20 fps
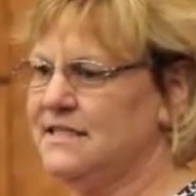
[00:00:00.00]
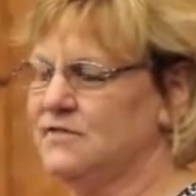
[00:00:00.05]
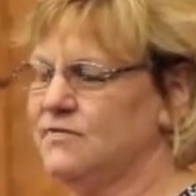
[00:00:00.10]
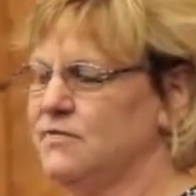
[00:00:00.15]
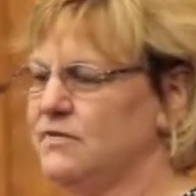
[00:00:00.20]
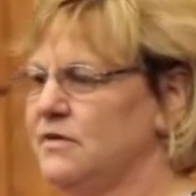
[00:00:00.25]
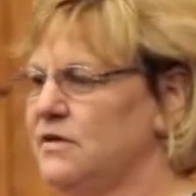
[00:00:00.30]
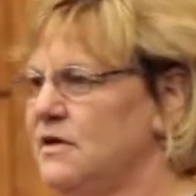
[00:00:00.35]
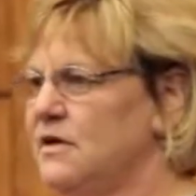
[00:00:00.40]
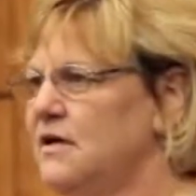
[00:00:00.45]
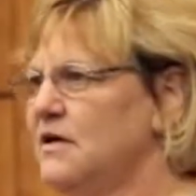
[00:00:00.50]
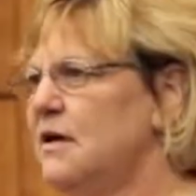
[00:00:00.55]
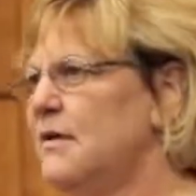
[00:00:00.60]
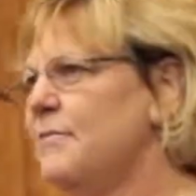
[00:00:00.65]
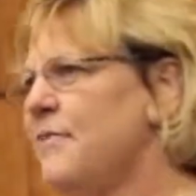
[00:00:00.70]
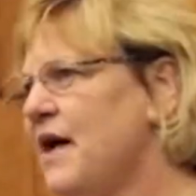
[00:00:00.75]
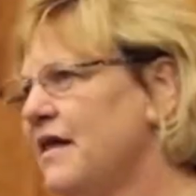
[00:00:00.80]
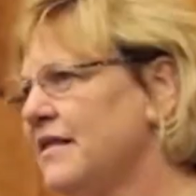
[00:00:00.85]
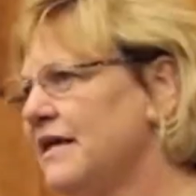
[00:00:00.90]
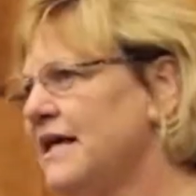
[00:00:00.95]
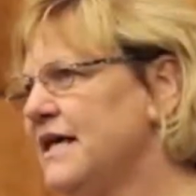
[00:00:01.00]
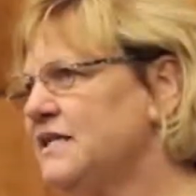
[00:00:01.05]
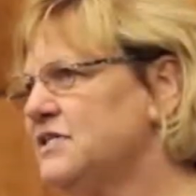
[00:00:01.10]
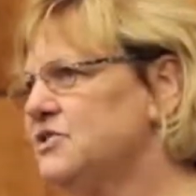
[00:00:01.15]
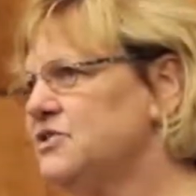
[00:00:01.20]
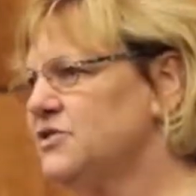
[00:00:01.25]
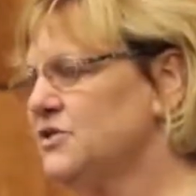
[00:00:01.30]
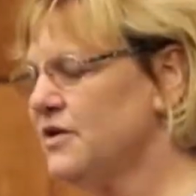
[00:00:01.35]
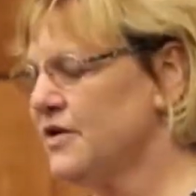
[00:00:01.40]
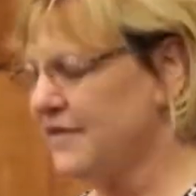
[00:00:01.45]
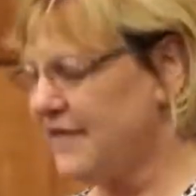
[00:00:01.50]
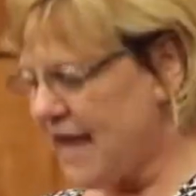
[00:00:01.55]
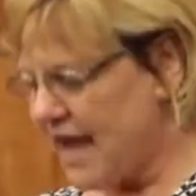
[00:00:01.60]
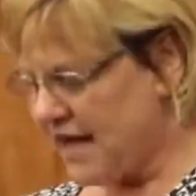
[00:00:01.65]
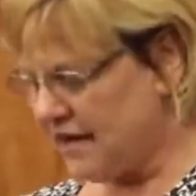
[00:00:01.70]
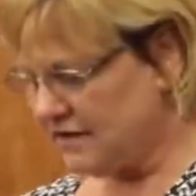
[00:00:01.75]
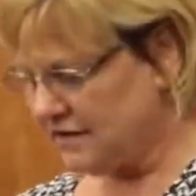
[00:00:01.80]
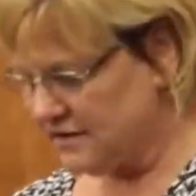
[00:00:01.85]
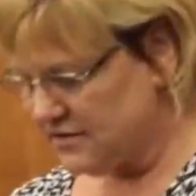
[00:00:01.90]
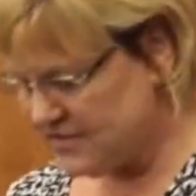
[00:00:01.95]
These were polyester, and
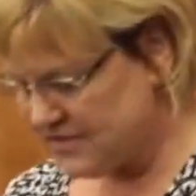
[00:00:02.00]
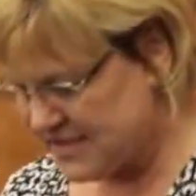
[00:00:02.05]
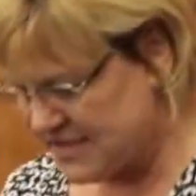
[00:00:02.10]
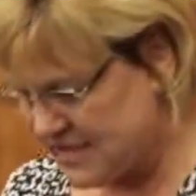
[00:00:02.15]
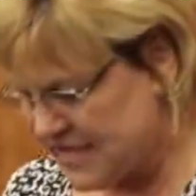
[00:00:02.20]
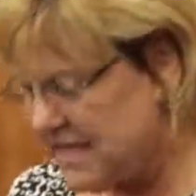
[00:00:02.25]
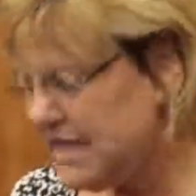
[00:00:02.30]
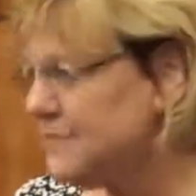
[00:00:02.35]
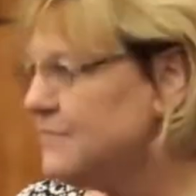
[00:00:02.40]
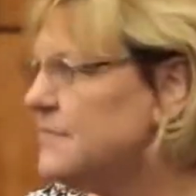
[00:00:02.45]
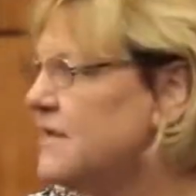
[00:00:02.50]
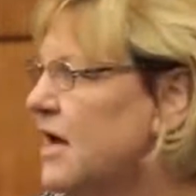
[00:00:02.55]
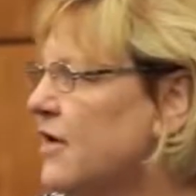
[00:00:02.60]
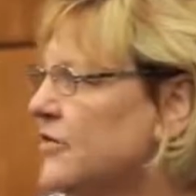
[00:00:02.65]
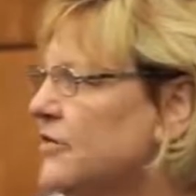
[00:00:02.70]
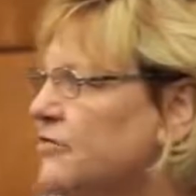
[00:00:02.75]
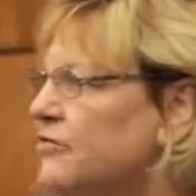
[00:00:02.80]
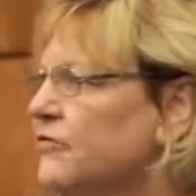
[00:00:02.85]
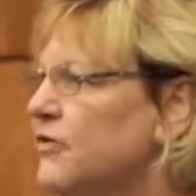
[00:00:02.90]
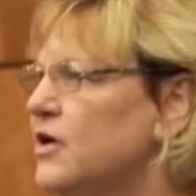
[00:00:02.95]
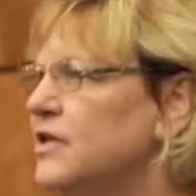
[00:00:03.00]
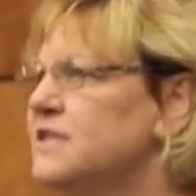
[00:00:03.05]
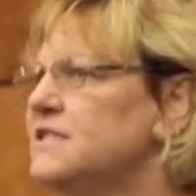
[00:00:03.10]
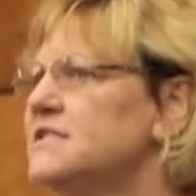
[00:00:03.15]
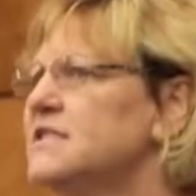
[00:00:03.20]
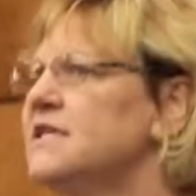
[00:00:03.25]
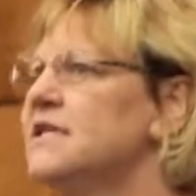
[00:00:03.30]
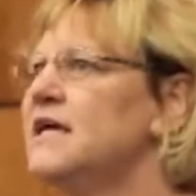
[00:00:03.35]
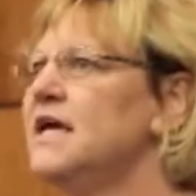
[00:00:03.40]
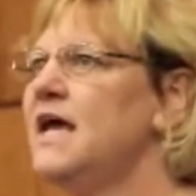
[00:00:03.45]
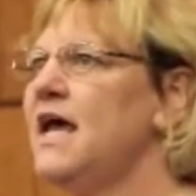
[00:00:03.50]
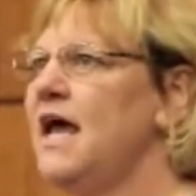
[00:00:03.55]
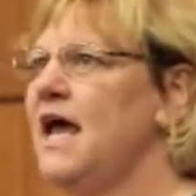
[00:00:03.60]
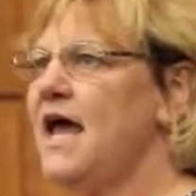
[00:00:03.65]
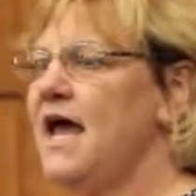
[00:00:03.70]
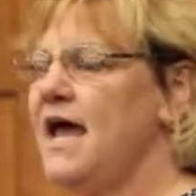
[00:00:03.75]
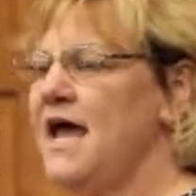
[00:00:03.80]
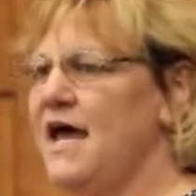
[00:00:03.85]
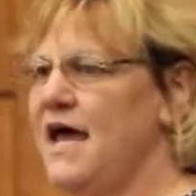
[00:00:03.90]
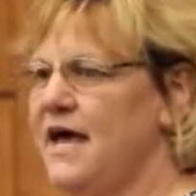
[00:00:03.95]
they had a little seam down the front,
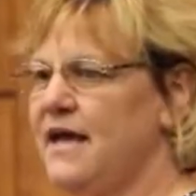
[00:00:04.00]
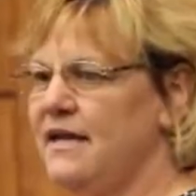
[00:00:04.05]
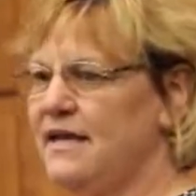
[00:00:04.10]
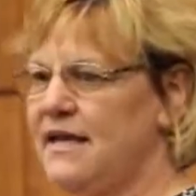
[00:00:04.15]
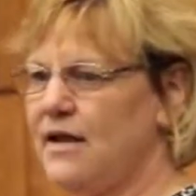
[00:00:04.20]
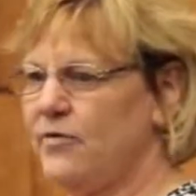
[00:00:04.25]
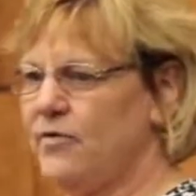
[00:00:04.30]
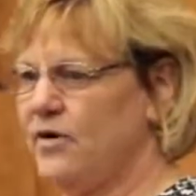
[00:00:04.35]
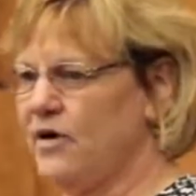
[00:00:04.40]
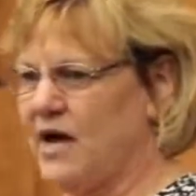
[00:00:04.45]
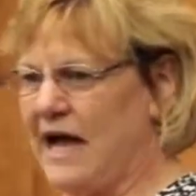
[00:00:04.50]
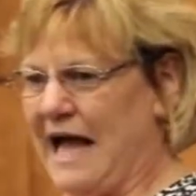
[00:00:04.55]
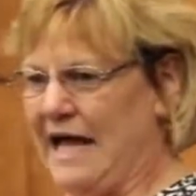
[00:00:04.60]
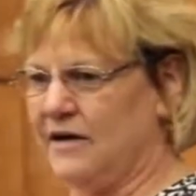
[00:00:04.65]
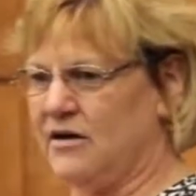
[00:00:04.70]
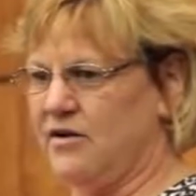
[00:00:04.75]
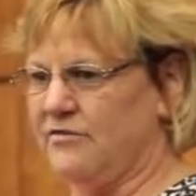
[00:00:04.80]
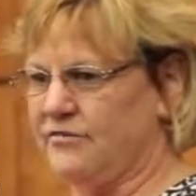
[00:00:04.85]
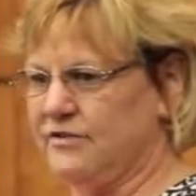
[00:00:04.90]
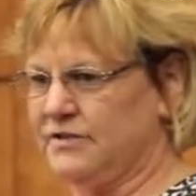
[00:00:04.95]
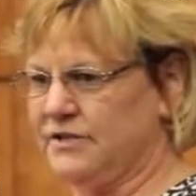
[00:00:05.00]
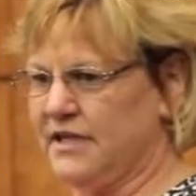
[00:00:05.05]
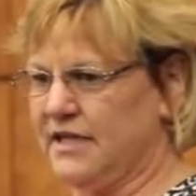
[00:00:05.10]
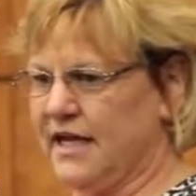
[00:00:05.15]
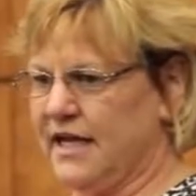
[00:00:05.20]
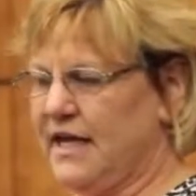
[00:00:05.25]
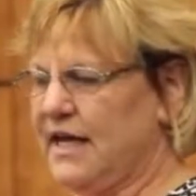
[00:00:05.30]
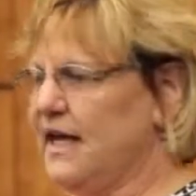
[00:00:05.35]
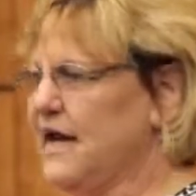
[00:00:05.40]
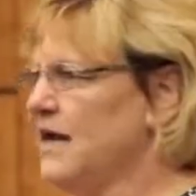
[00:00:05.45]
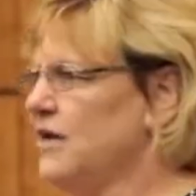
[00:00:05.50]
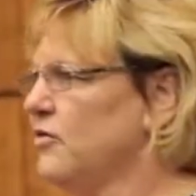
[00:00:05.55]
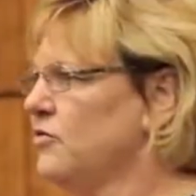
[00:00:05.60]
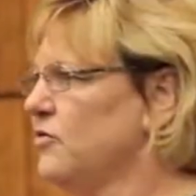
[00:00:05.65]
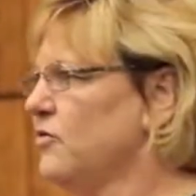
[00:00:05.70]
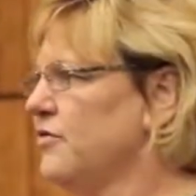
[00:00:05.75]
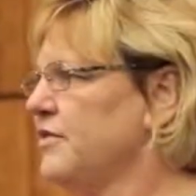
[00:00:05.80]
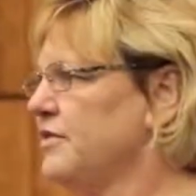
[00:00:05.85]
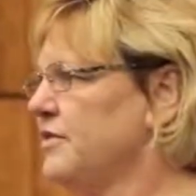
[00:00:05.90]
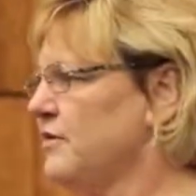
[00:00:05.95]
and they were god-awful looking, and I
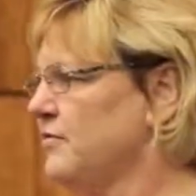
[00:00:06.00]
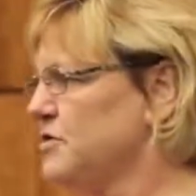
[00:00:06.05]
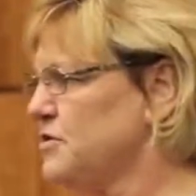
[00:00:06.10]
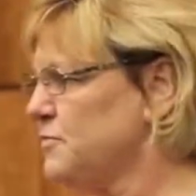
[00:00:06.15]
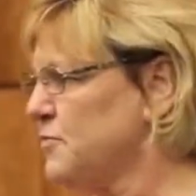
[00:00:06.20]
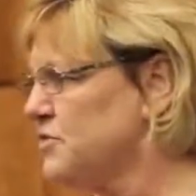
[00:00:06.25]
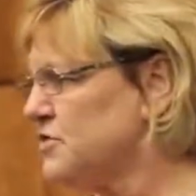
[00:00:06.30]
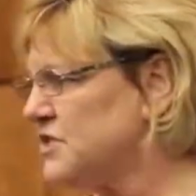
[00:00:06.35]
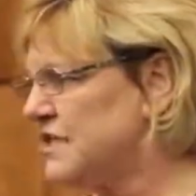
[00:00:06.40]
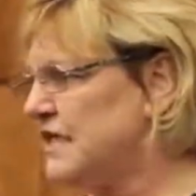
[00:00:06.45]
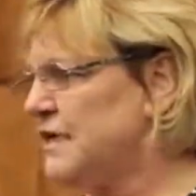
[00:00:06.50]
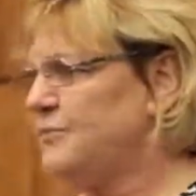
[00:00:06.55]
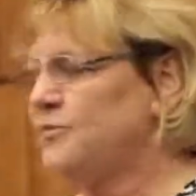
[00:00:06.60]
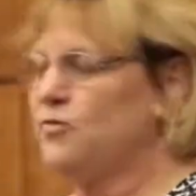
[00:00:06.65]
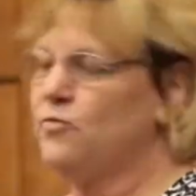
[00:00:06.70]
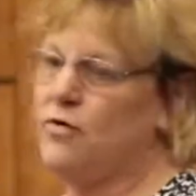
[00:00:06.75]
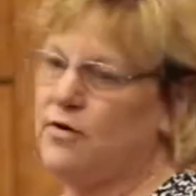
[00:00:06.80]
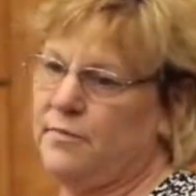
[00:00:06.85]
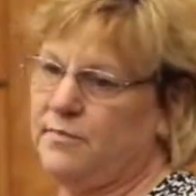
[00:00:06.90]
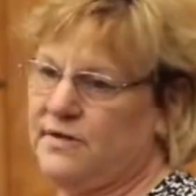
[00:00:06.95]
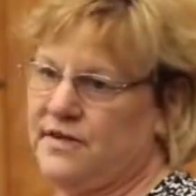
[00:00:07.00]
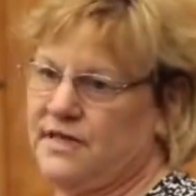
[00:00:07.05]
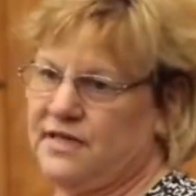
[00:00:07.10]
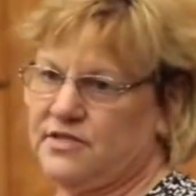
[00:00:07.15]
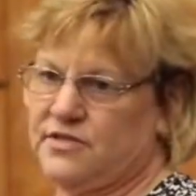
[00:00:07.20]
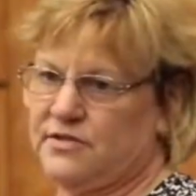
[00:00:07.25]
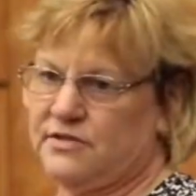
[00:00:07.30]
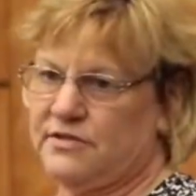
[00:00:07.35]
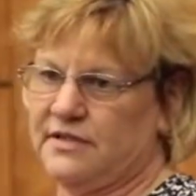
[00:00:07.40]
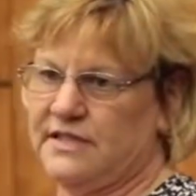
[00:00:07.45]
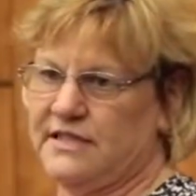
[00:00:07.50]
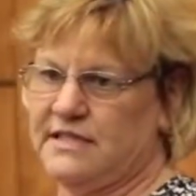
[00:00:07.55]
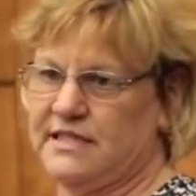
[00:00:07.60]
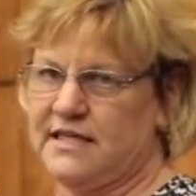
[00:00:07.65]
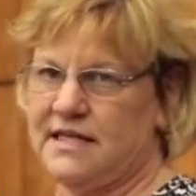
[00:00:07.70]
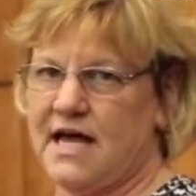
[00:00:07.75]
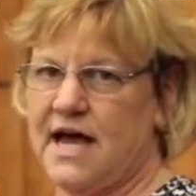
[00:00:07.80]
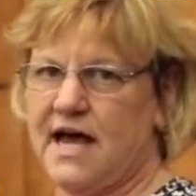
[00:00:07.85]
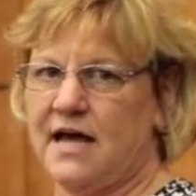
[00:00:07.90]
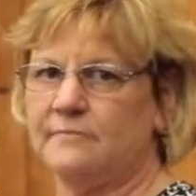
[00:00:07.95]
don't know that they were supposed to keep you warm, but they certainly
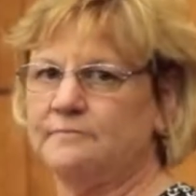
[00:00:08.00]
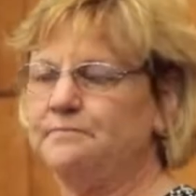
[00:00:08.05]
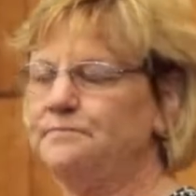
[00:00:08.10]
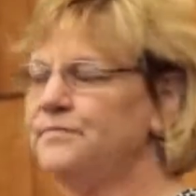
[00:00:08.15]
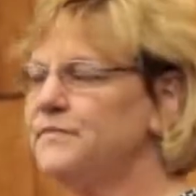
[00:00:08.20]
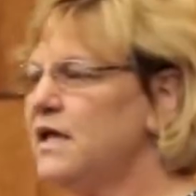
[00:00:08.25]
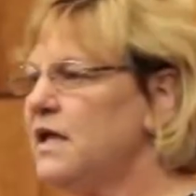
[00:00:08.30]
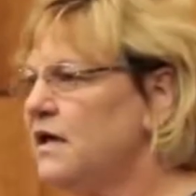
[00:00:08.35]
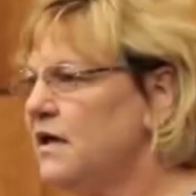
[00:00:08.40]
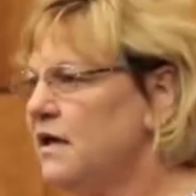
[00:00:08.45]
did not.